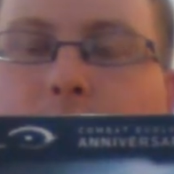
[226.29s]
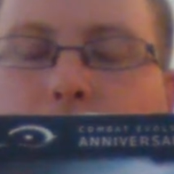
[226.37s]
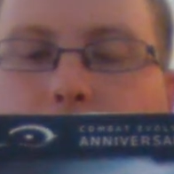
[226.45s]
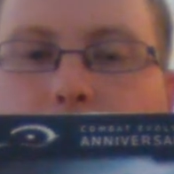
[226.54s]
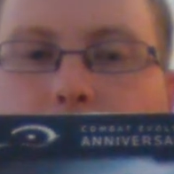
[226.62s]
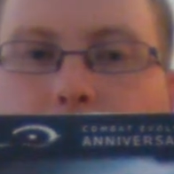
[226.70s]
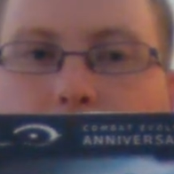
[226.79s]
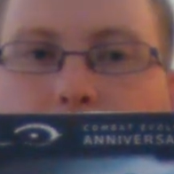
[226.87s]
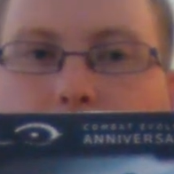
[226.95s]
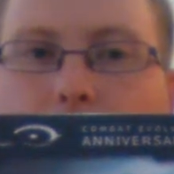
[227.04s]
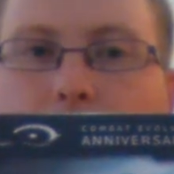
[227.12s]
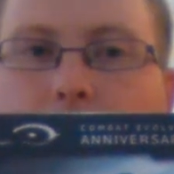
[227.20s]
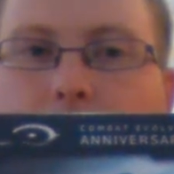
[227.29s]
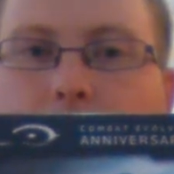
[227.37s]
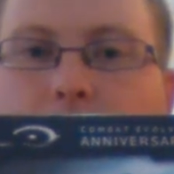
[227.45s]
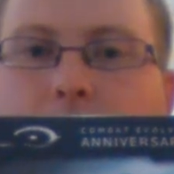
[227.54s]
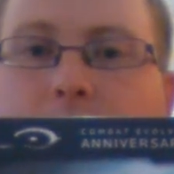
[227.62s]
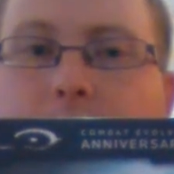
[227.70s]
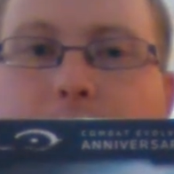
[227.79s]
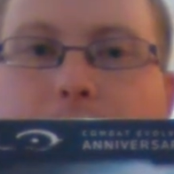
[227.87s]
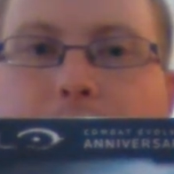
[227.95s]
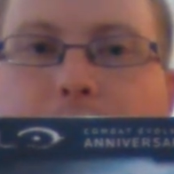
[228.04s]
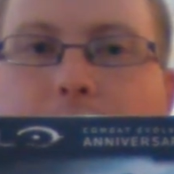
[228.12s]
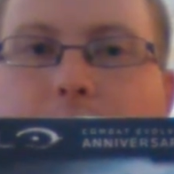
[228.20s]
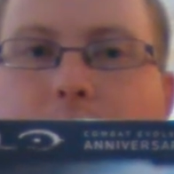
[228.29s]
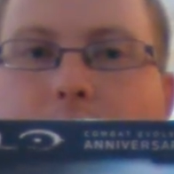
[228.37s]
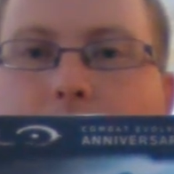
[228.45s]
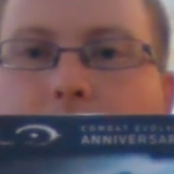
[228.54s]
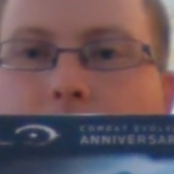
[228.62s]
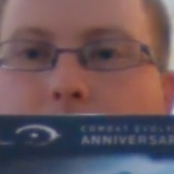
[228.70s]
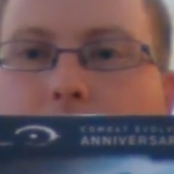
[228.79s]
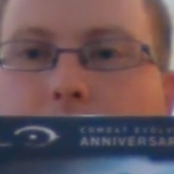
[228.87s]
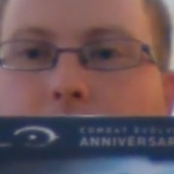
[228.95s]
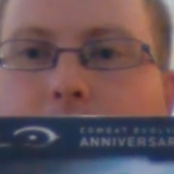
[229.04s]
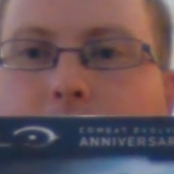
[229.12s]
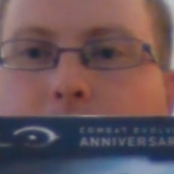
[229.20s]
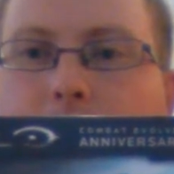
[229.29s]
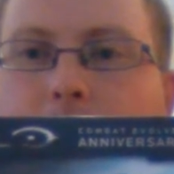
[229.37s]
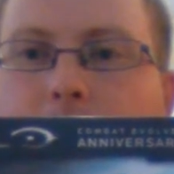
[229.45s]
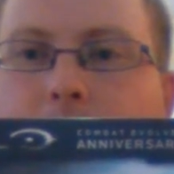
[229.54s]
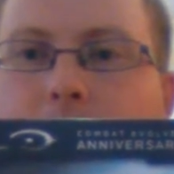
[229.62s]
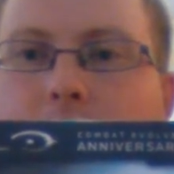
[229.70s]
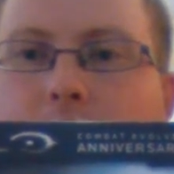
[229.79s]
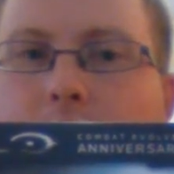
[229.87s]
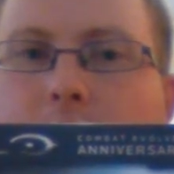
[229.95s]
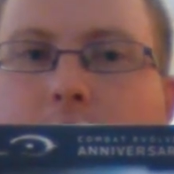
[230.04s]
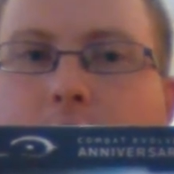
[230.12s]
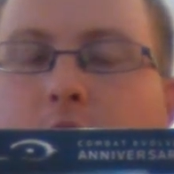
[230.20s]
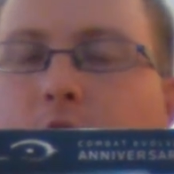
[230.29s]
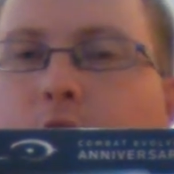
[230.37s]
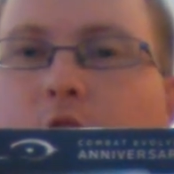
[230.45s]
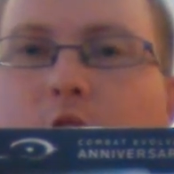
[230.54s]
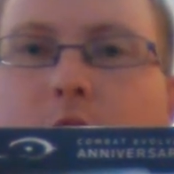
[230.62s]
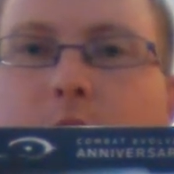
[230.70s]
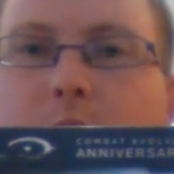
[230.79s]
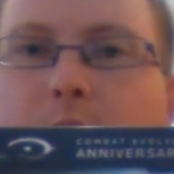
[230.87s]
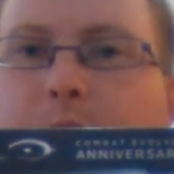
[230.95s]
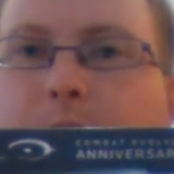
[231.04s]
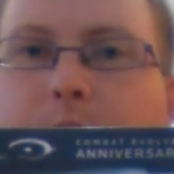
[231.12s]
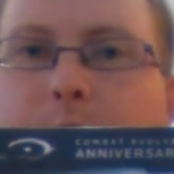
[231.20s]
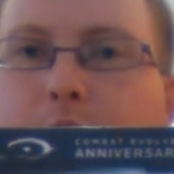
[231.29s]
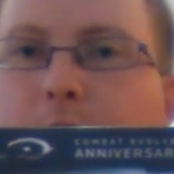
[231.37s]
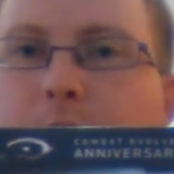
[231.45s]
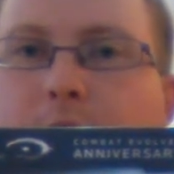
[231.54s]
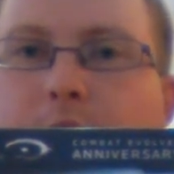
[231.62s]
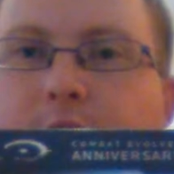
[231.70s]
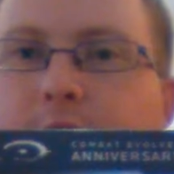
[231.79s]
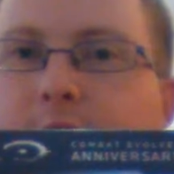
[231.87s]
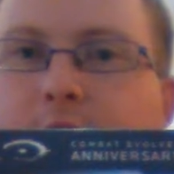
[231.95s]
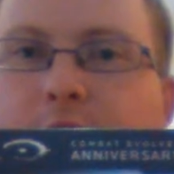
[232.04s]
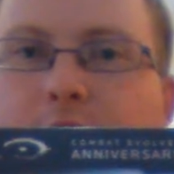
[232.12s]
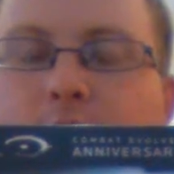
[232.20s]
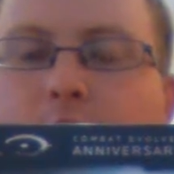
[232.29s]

to dive into that. And yeah, and online multiplayer is excellent, a